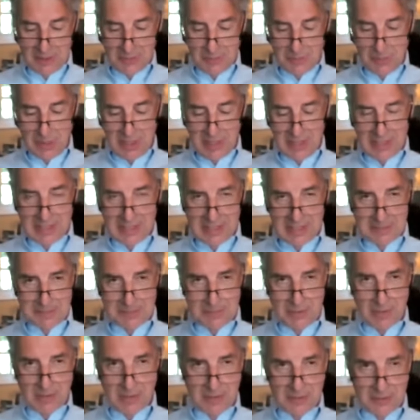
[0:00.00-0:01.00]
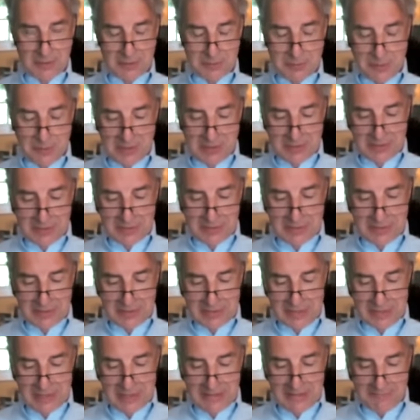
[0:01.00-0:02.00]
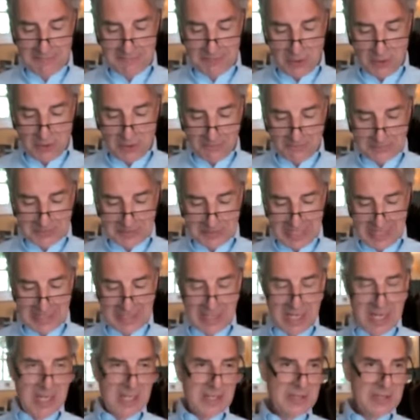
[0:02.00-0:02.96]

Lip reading: where he sparred with Guy Verhofstadt.